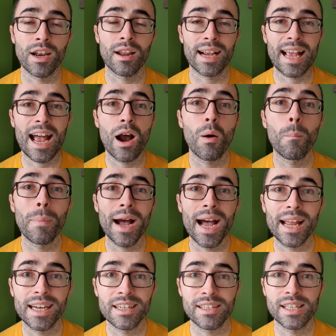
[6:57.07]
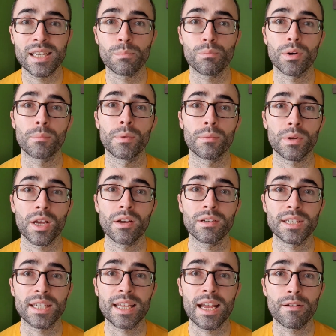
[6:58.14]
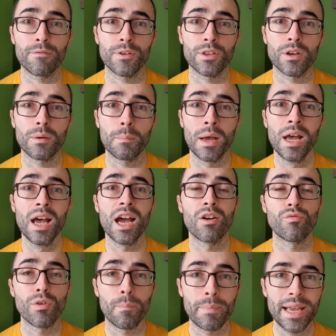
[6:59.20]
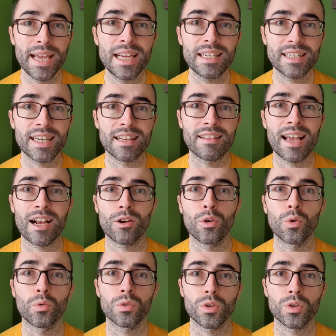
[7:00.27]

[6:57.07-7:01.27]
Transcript: Like, how bad is this problem going to get for them? And repeating that call